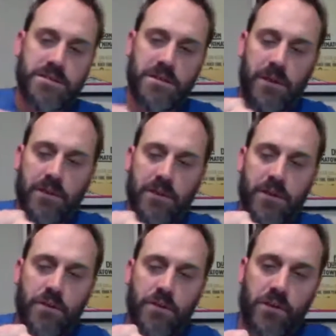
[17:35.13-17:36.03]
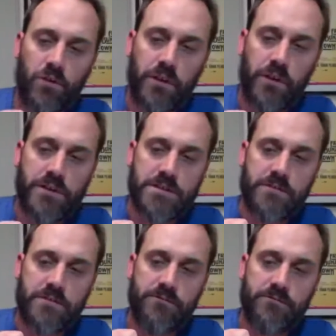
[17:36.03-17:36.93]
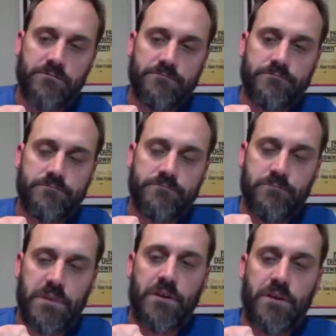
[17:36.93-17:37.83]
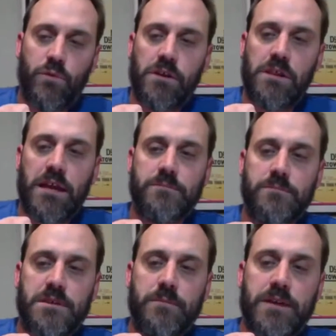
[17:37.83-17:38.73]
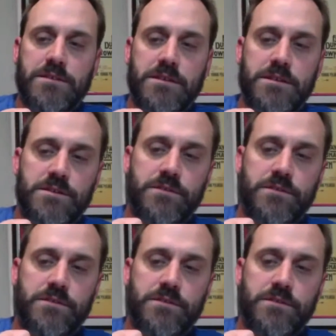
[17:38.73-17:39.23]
by the Nova Corps is if Peter Quill claims them as his